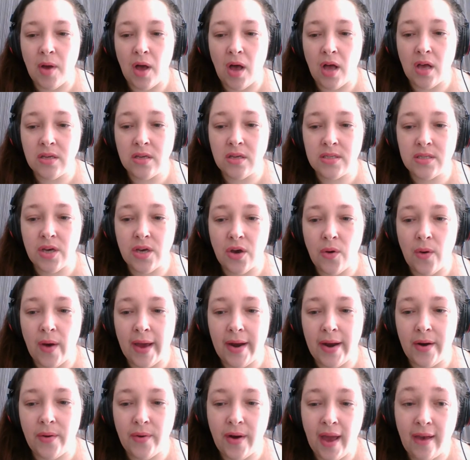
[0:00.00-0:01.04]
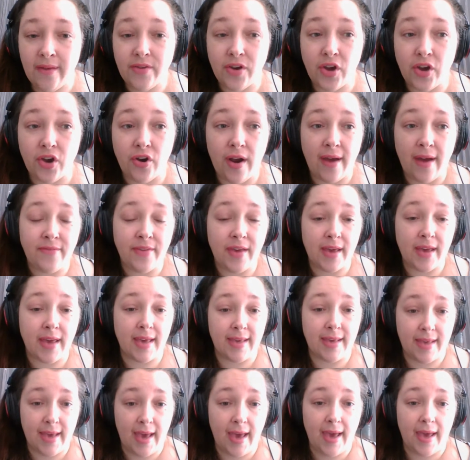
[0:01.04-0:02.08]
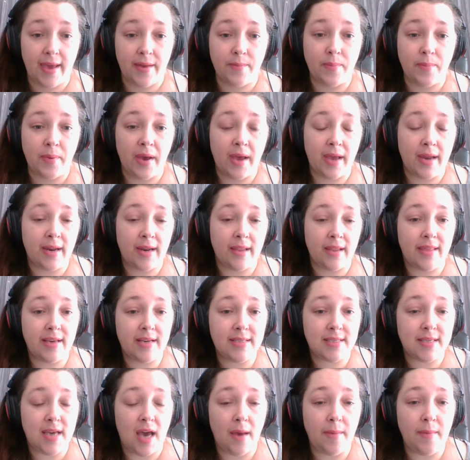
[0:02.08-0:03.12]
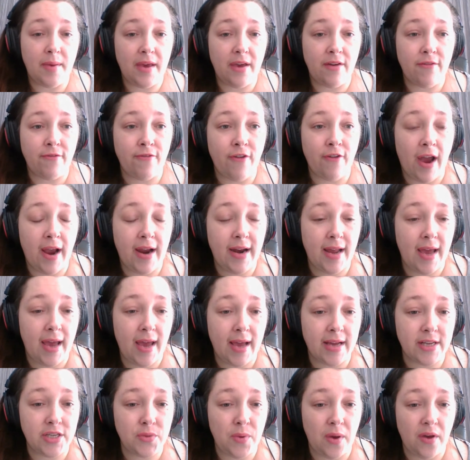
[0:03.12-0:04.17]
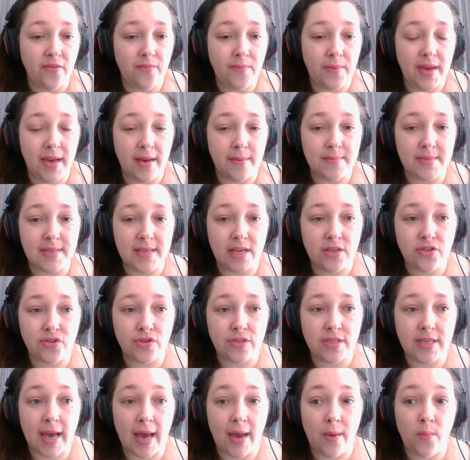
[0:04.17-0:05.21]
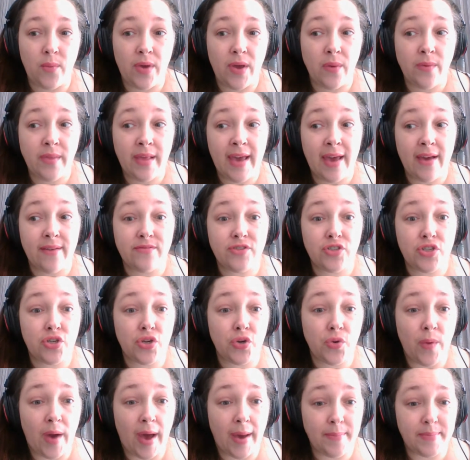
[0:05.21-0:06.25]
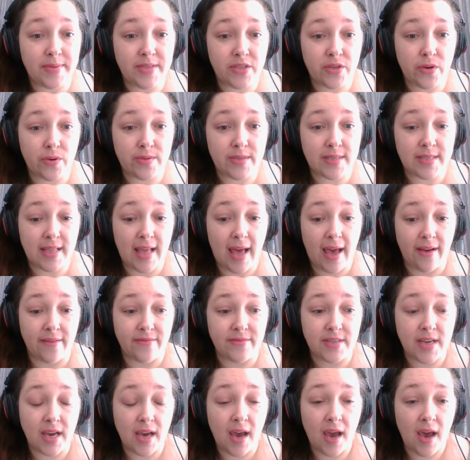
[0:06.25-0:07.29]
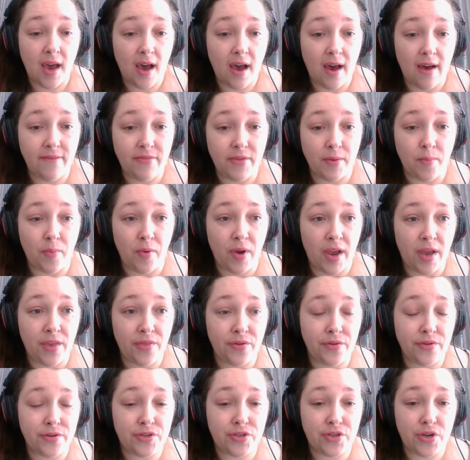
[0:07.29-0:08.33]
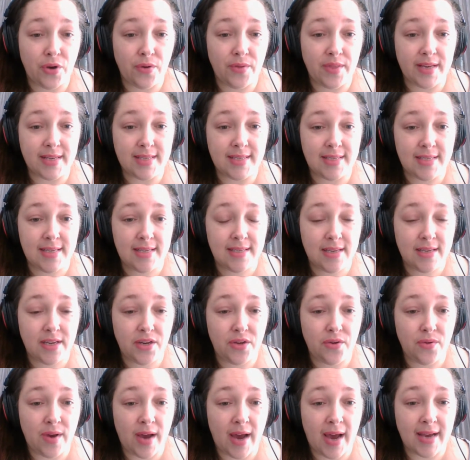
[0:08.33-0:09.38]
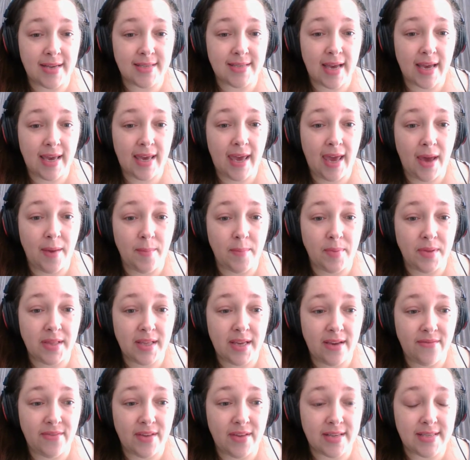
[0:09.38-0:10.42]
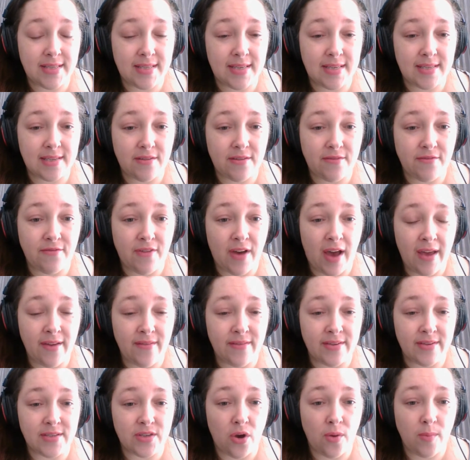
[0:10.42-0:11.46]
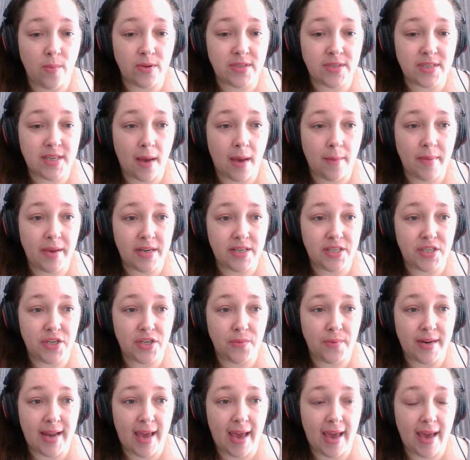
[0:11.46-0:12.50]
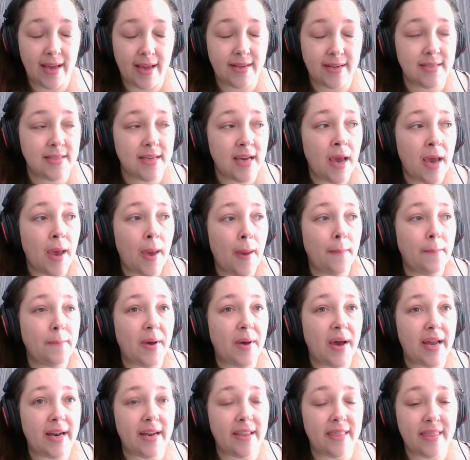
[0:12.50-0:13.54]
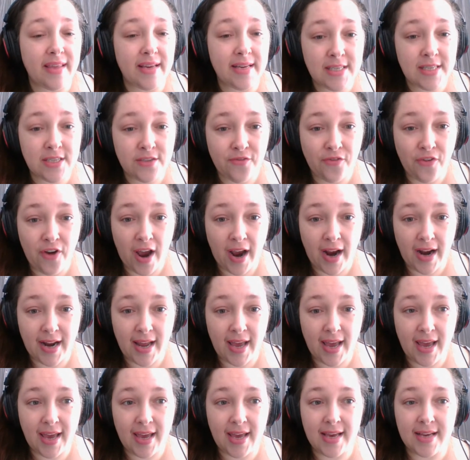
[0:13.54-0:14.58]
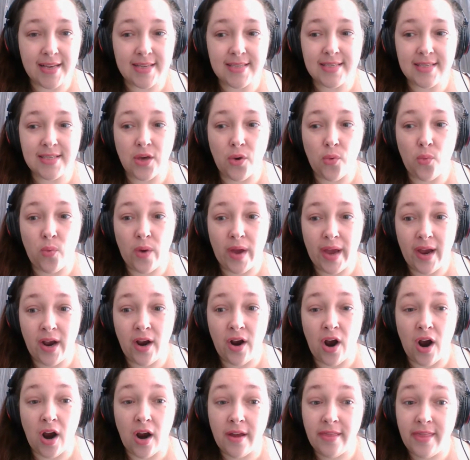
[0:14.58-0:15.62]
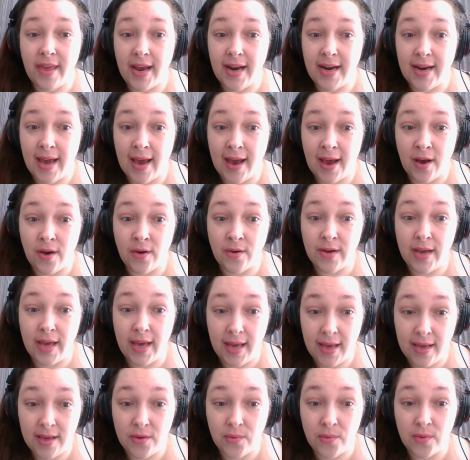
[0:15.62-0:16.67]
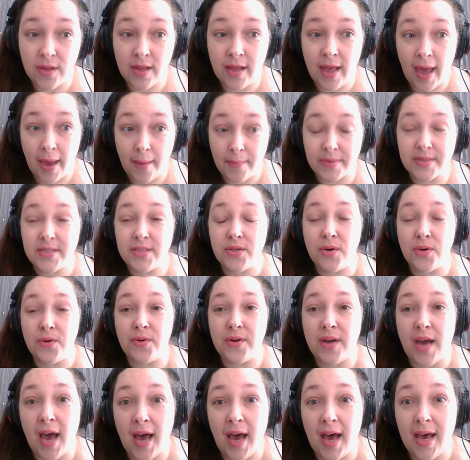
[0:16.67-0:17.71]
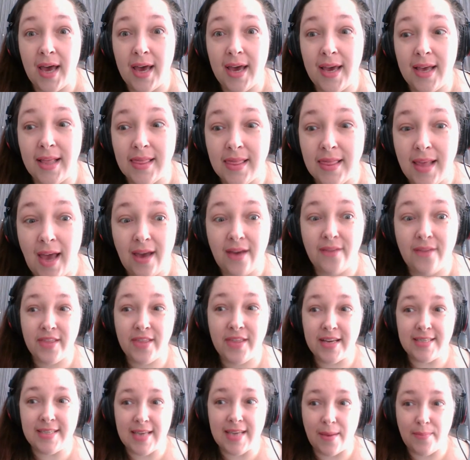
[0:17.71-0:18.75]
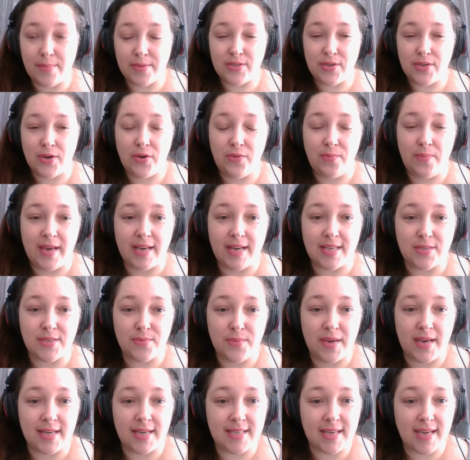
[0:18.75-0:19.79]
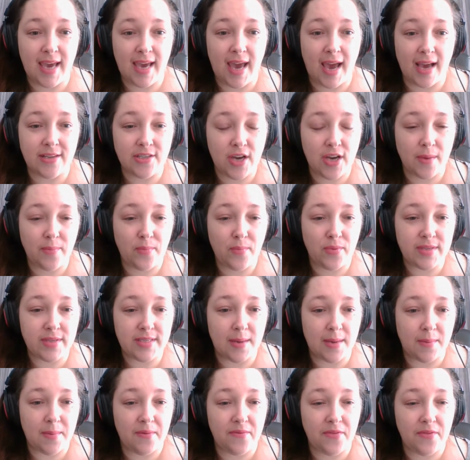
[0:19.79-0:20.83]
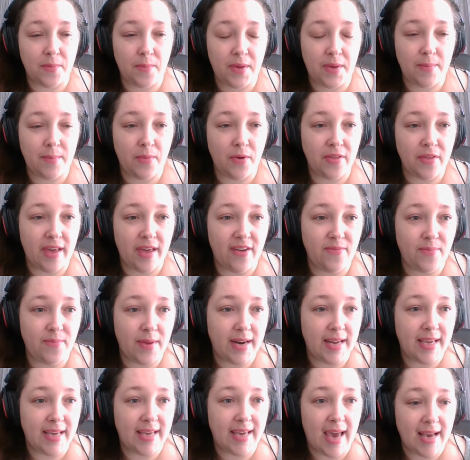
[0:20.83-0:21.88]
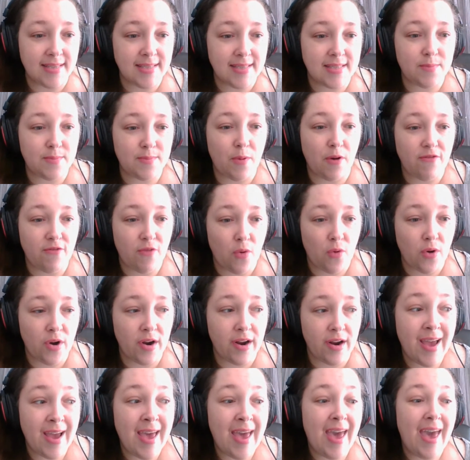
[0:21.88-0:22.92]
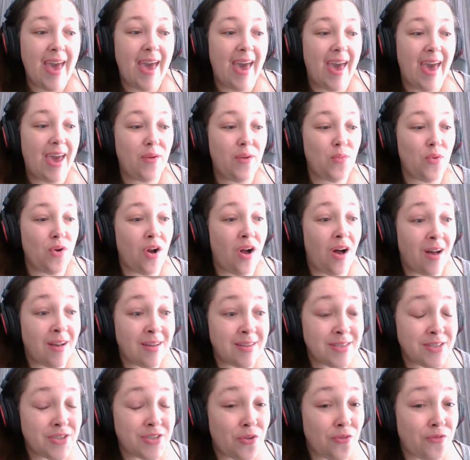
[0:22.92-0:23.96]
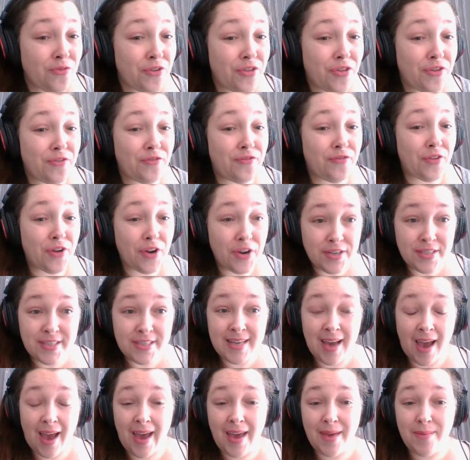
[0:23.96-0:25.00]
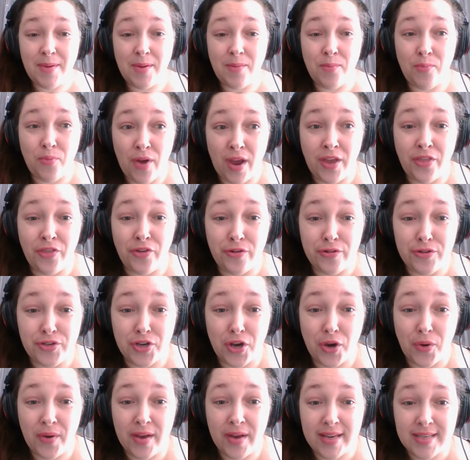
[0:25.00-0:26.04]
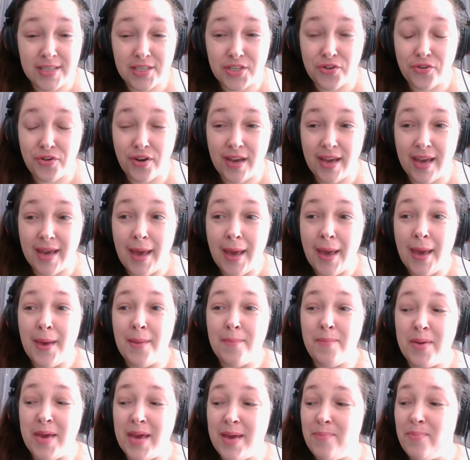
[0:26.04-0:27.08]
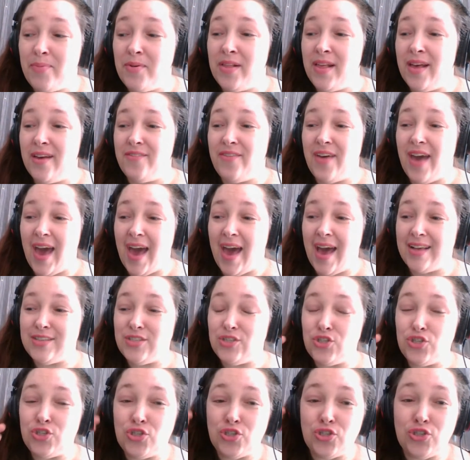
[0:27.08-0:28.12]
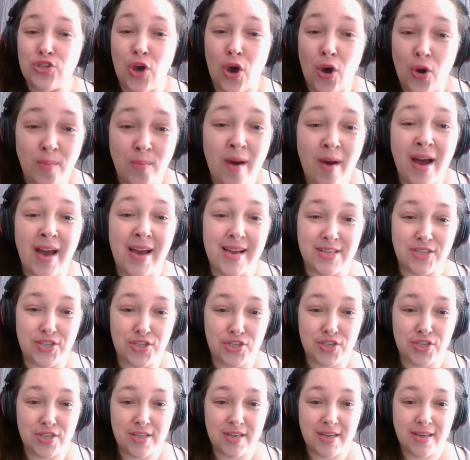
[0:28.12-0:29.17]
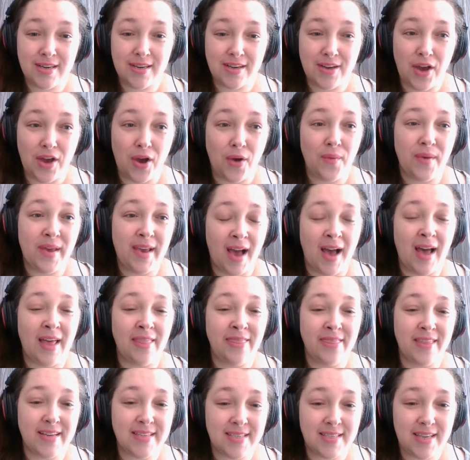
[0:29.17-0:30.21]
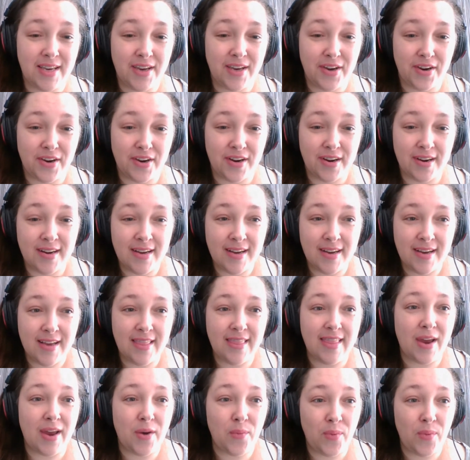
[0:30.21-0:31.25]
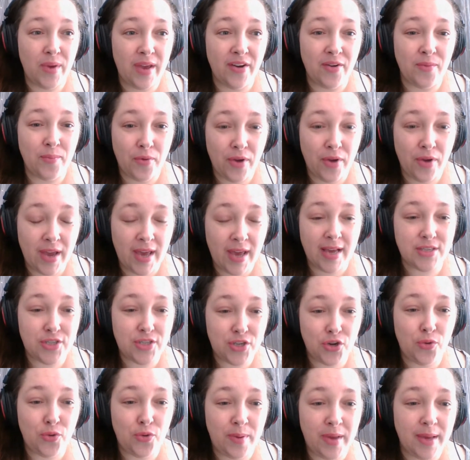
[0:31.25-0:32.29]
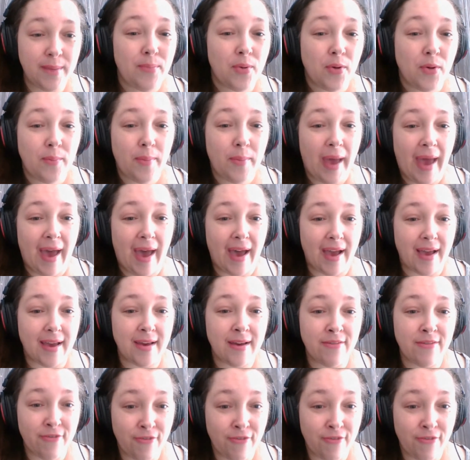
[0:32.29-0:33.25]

also, I don't have a graphic yet, but this coming Friday at 12 p.m. Central Time, we only have 2 episodes left of the Breakthrough Show this season, you guys. I can't believe that season 5 is almost coming to an end. But this Friday is the Where Are They Now annual episode. I love this episode because we get to catch up with some of the people that have been guests before. And we're also, for the first time in Breakthrough Show history, people have had so much going on this year that we are bringing 2 people back